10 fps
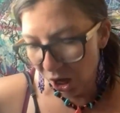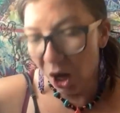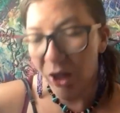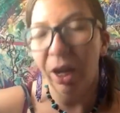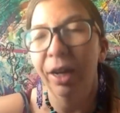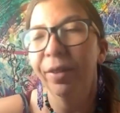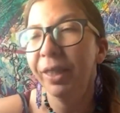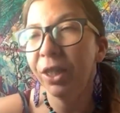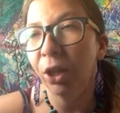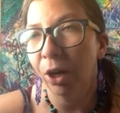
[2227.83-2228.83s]
A lot of
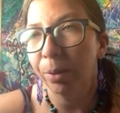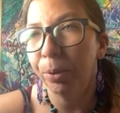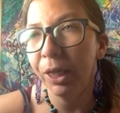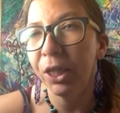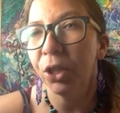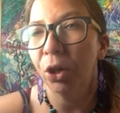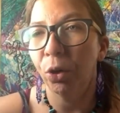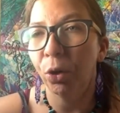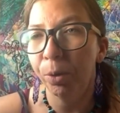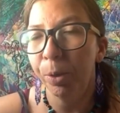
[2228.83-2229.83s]
these alarm points is our
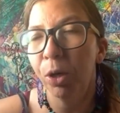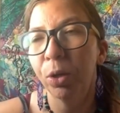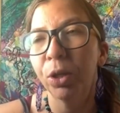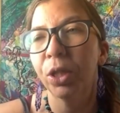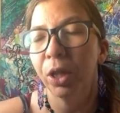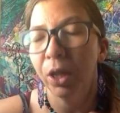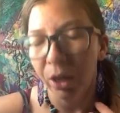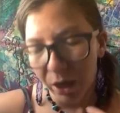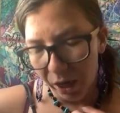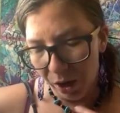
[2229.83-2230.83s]
hormones
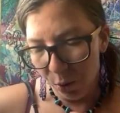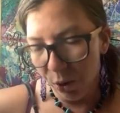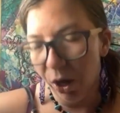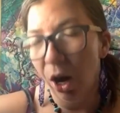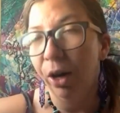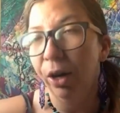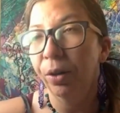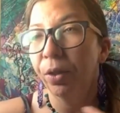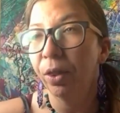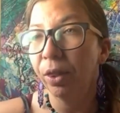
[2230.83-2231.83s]
or
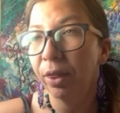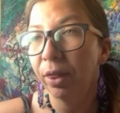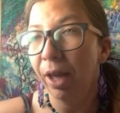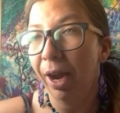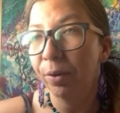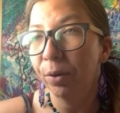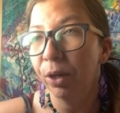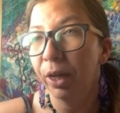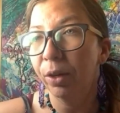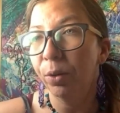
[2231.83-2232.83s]
our
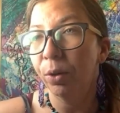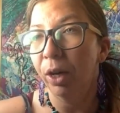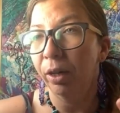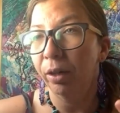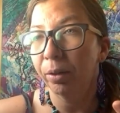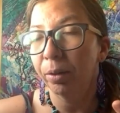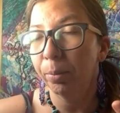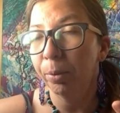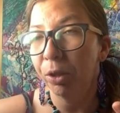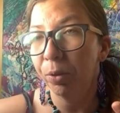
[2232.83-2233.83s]
thyroid or our
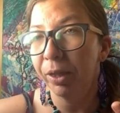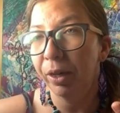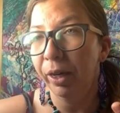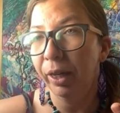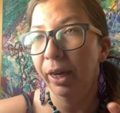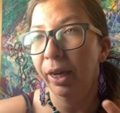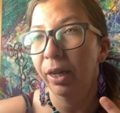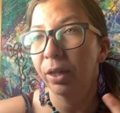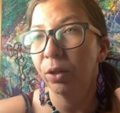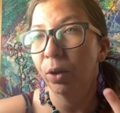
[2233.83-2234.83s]
pituitary
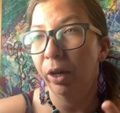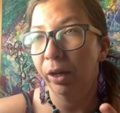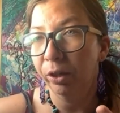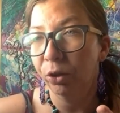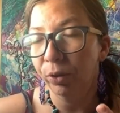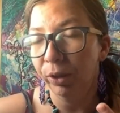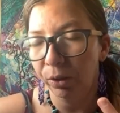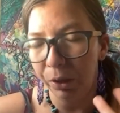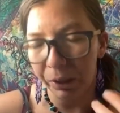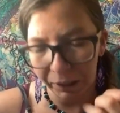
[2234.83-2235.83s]
gland or our
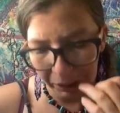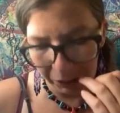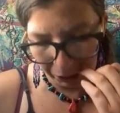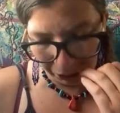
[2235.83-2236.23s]
adrenals.